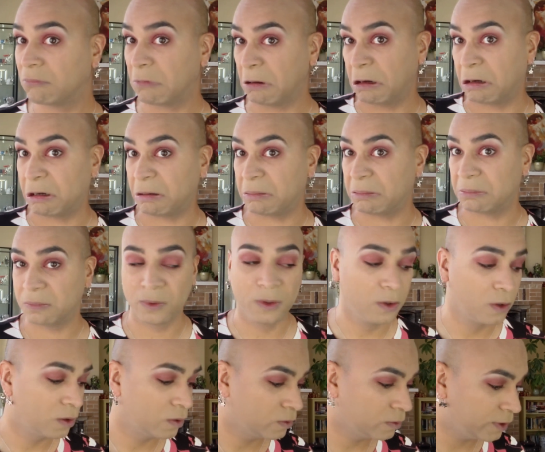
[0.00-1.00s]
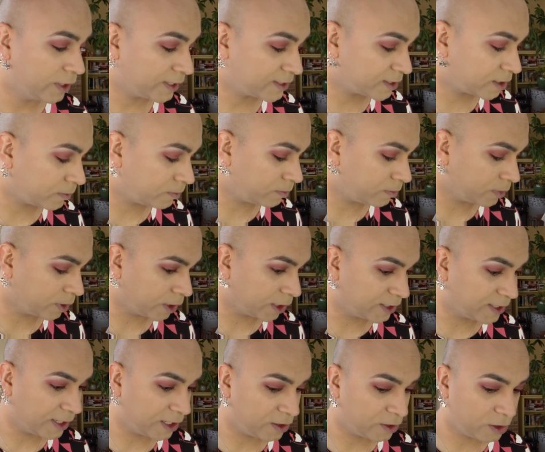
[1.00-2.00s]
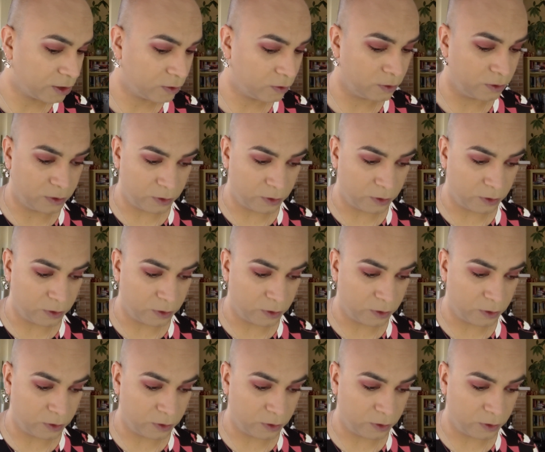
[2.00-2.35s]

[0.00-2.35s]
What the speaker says: Alright. Next up, I tend to